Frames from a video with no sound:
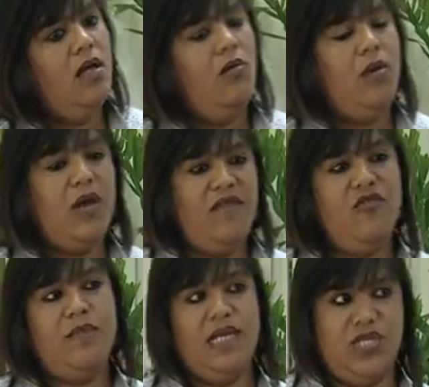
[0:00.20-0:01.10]
Well, I'm waiting
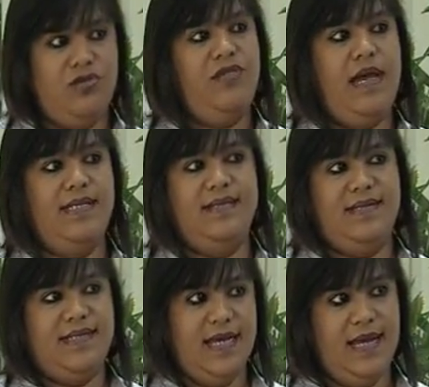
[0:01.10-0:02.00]
for my
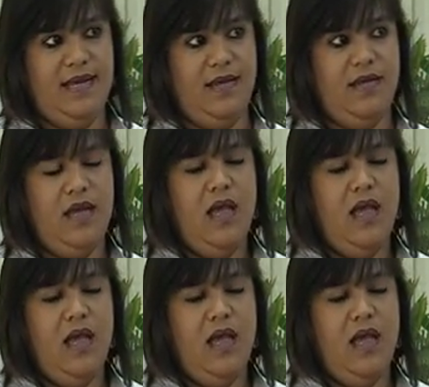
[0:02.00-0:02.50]
2010,